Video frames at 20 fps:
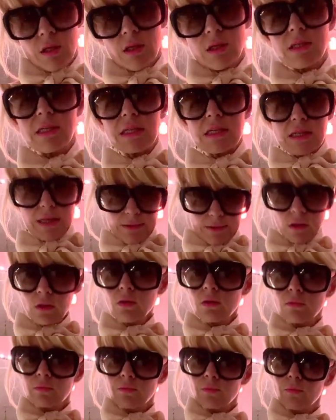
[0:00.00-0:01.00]
detail
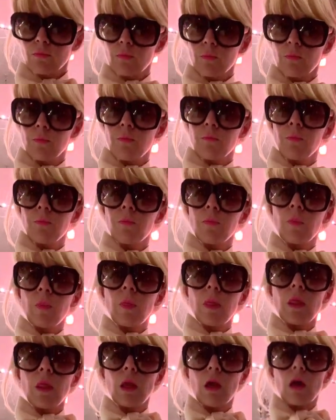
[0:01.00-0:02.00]

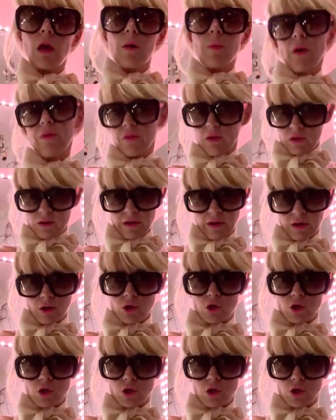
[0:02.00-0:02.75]
about the entire